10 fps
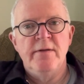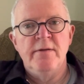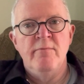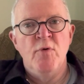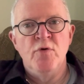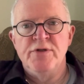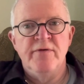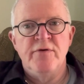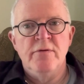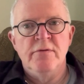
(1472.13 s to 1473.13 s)
Mordred, of
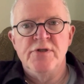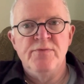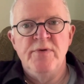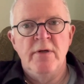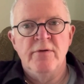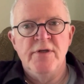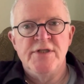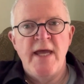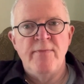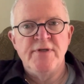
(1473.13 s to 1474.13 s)
course, is beyond
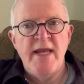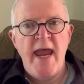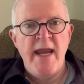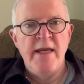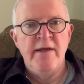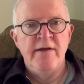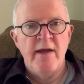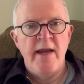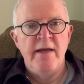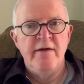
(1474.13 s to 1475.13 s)
contempt, and
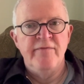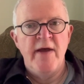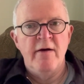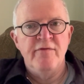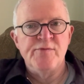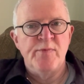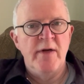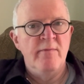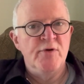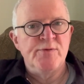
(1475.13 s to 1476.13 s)
any of their
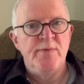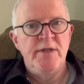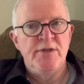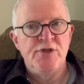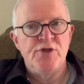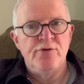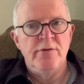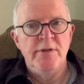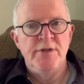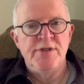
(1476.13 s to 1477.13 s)
offspring must be
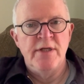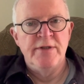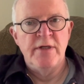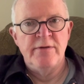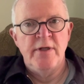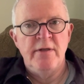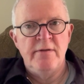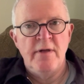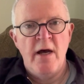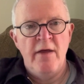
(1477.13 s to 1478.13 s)
destroyed so that
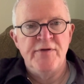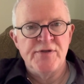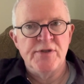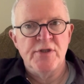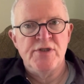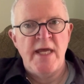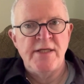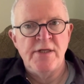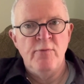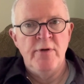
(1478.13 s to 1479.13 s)
Arthur's
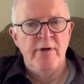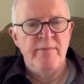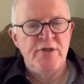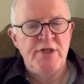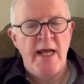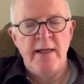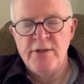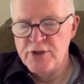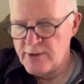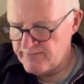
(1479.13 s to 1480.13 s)
successor will not be challenged.